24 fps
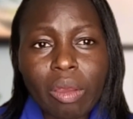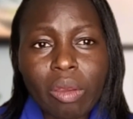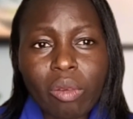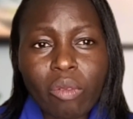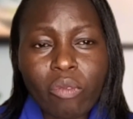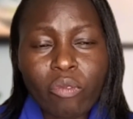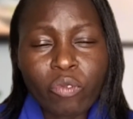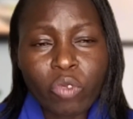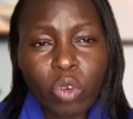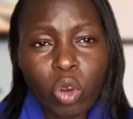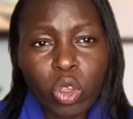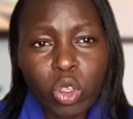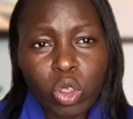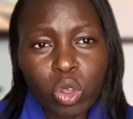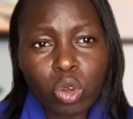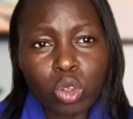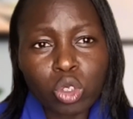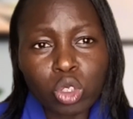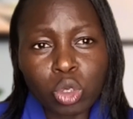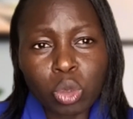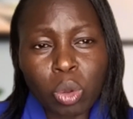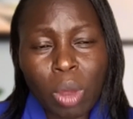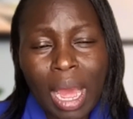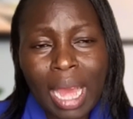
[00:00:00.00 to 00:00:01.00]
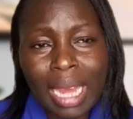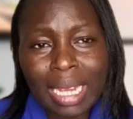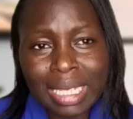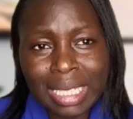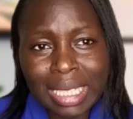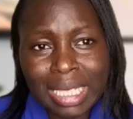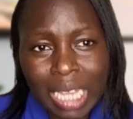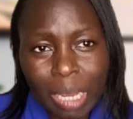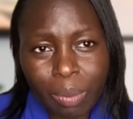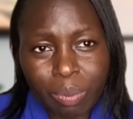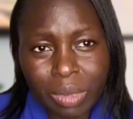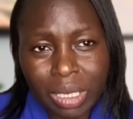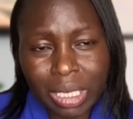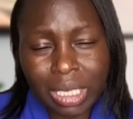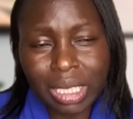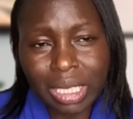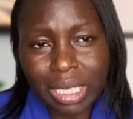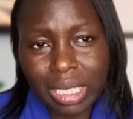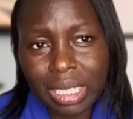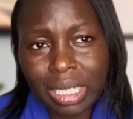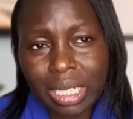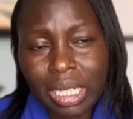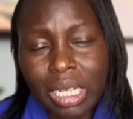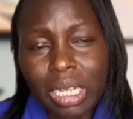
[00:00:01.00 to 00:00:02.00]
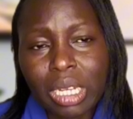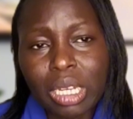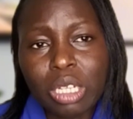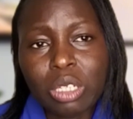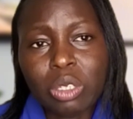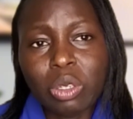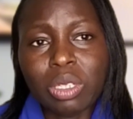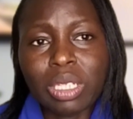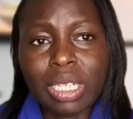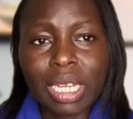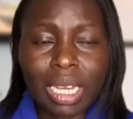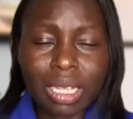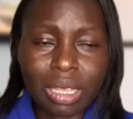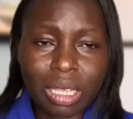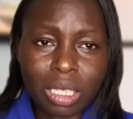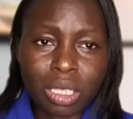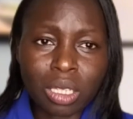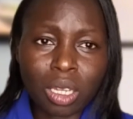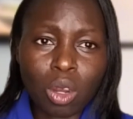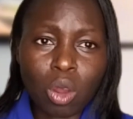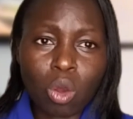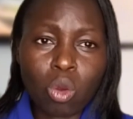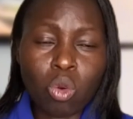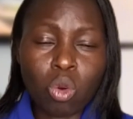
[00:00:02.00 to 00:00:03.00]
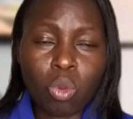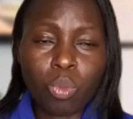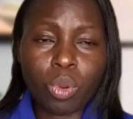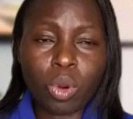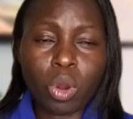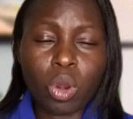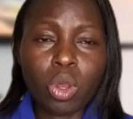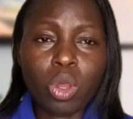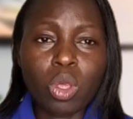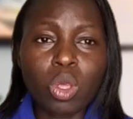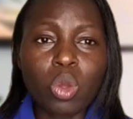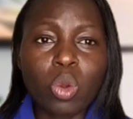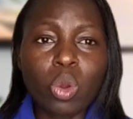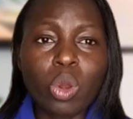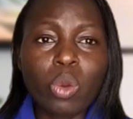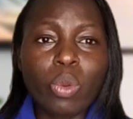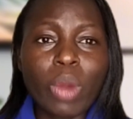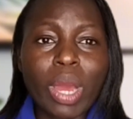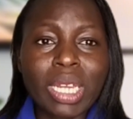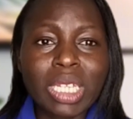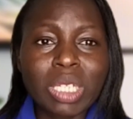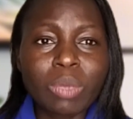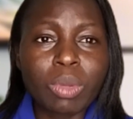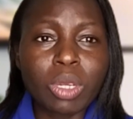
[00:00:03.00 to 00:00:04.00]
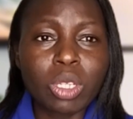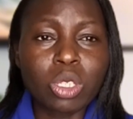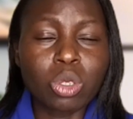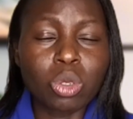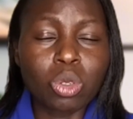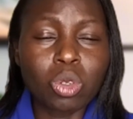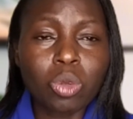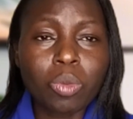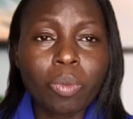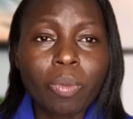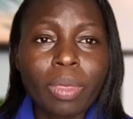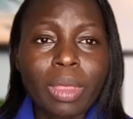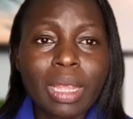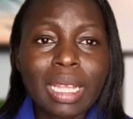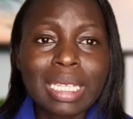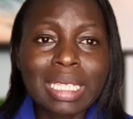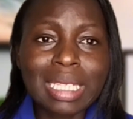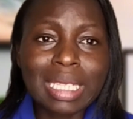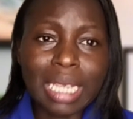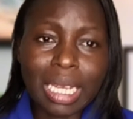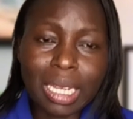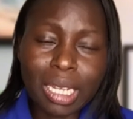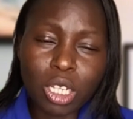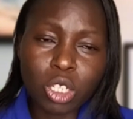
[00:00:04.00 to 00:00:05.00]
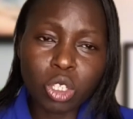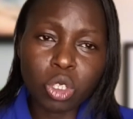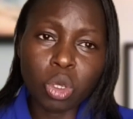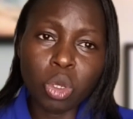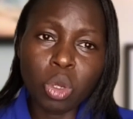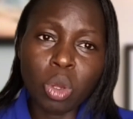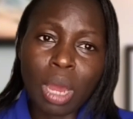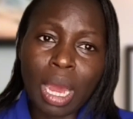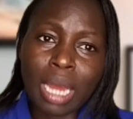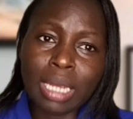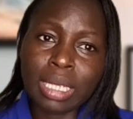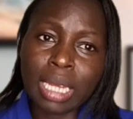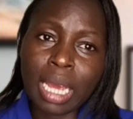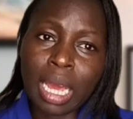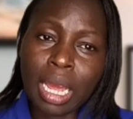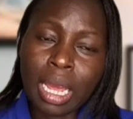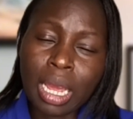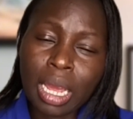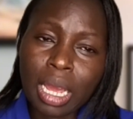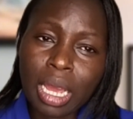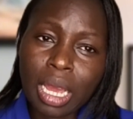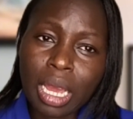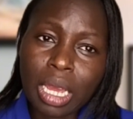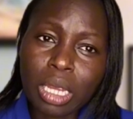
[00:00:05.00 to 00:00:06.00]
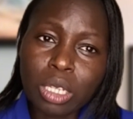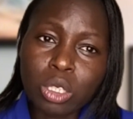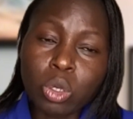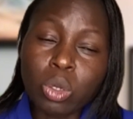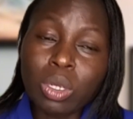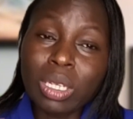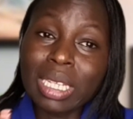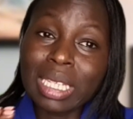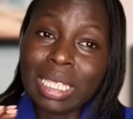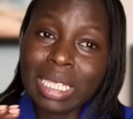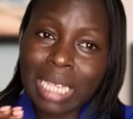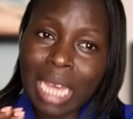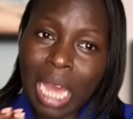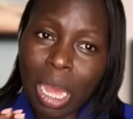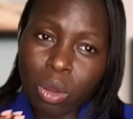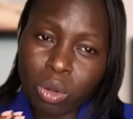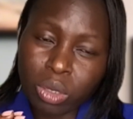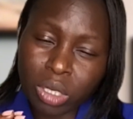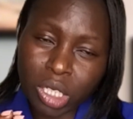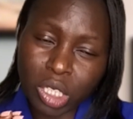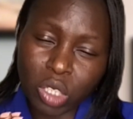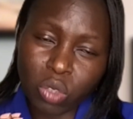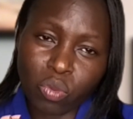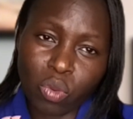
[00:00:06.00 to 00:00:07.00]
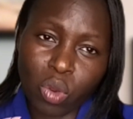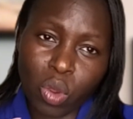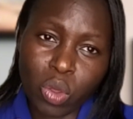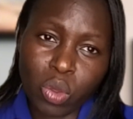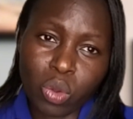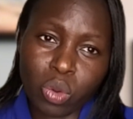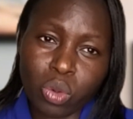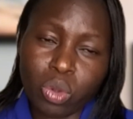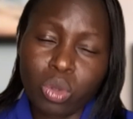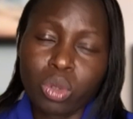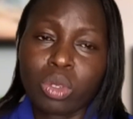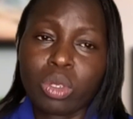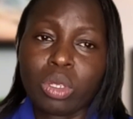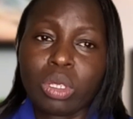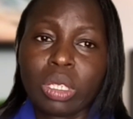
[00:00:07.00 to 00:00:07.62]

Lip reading: for you to accept to take this low coupon, you will want me to sell it to you to discount it for you,